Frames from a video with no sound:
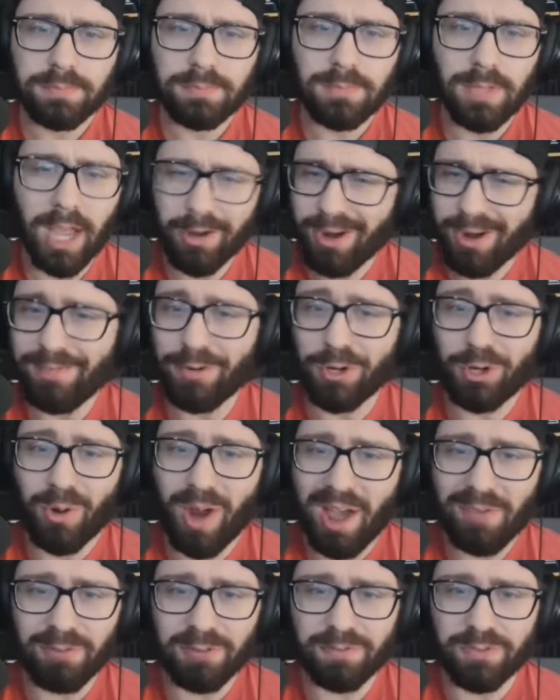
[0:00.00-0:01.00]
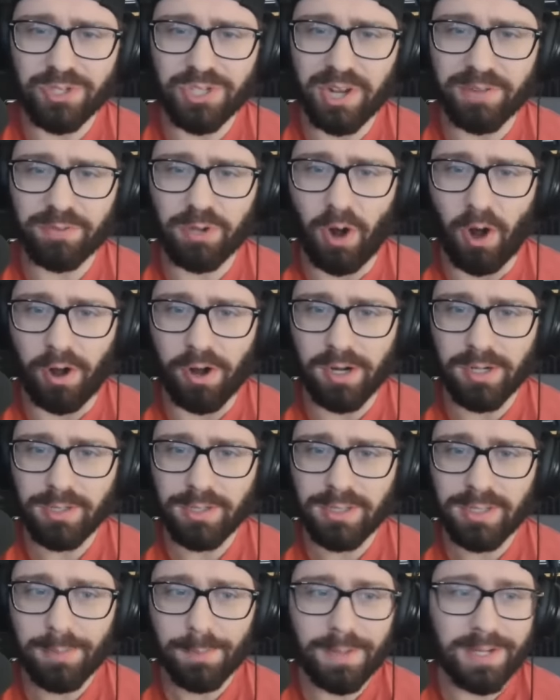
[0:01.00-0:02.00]
I don't have a graphic for Jeff Carter
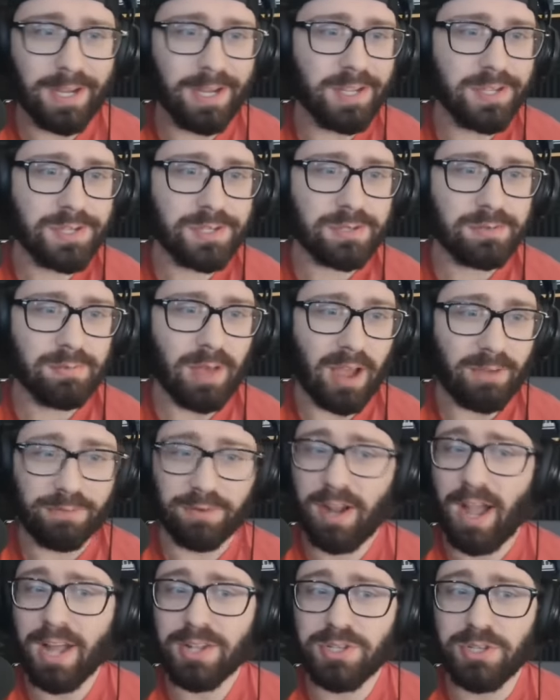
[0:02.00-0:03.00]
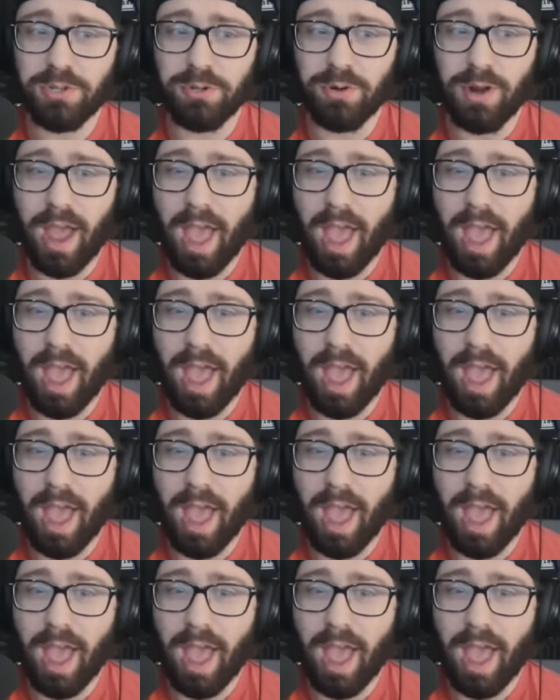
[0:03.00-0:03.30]
because I forgot to,